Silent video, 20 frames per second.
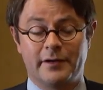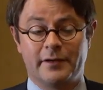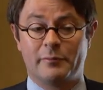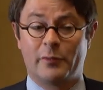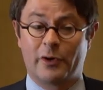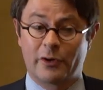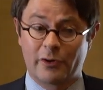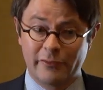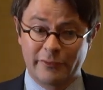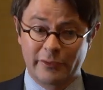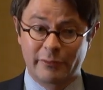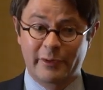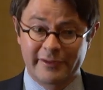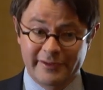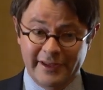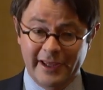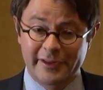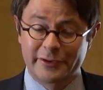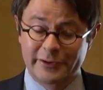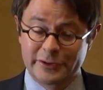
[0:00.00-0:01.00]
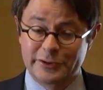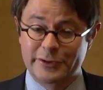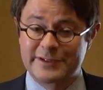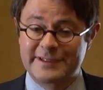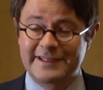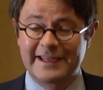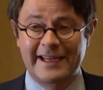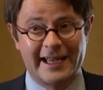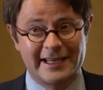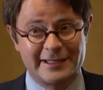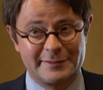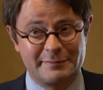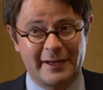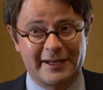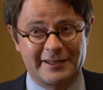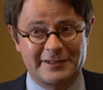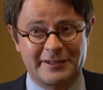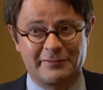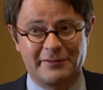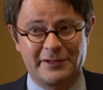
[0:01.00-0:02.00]
Moreover, one of the other interesting
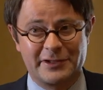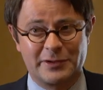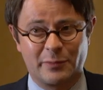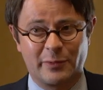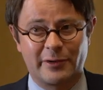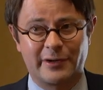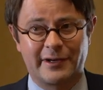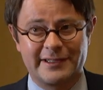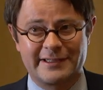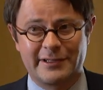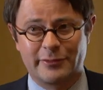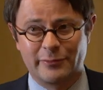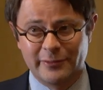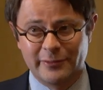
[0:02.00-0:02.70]
aspects of this work is it